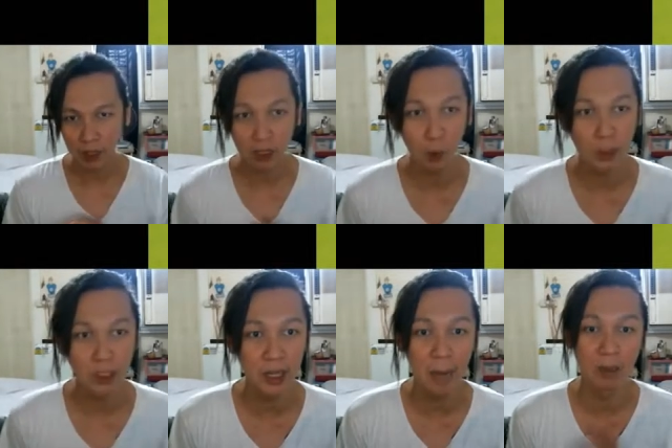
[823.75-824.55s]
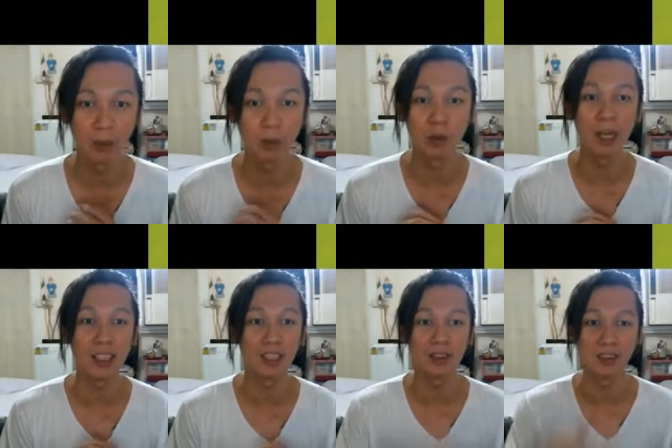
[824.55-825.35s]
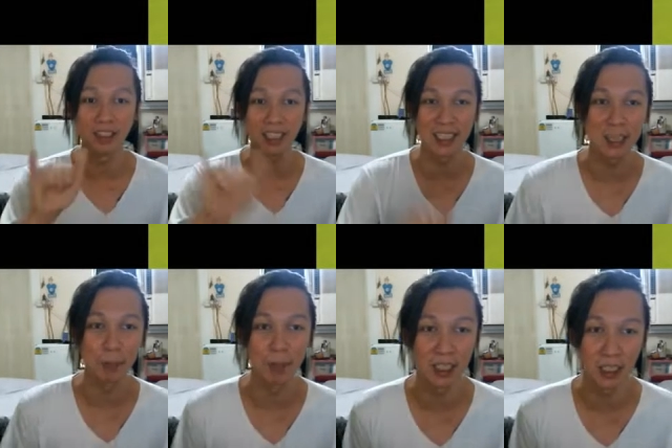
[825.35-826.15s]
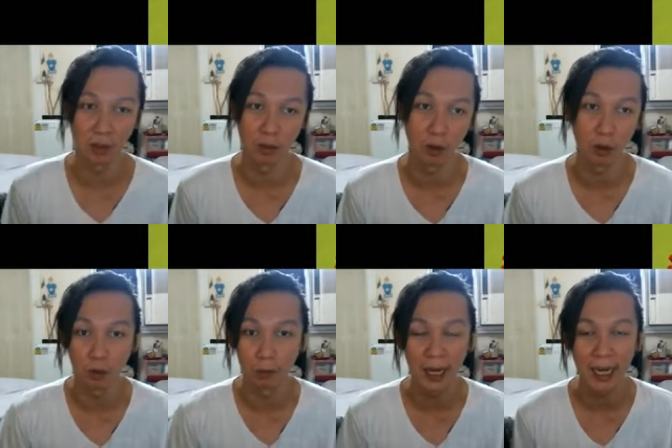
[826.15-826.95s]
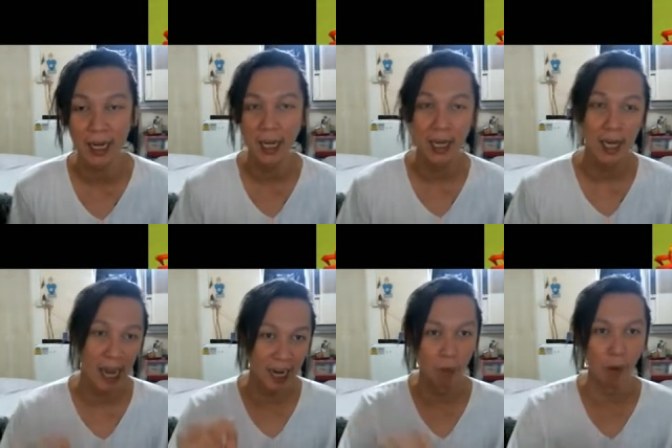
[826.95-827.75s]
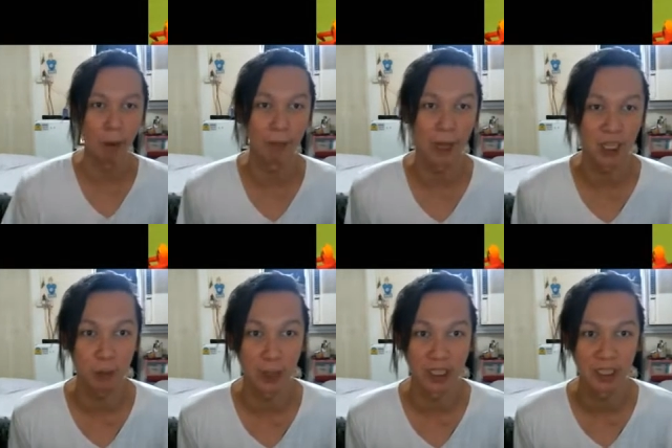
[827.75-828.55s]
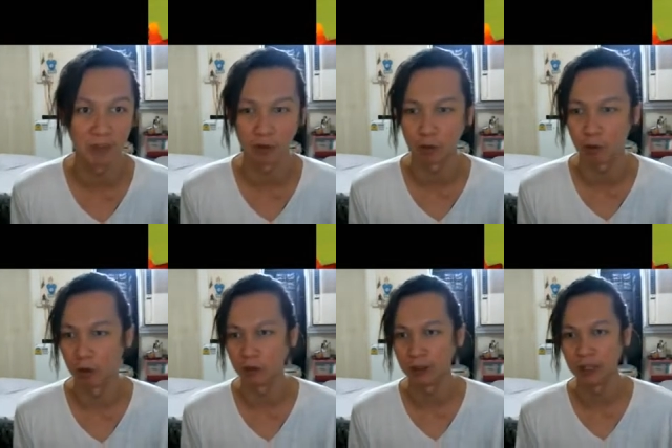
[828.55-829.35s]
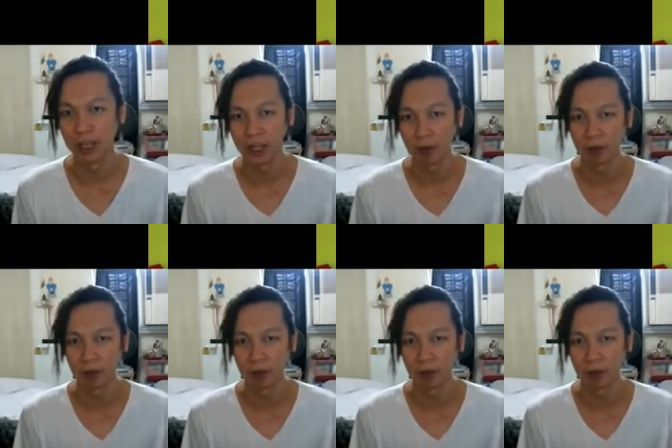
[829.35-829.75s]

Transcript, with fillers: So what's gonna happen is we'll do until there's 60 mystical scrolls remaining. And then we'll pop the expensive scrolls. Here we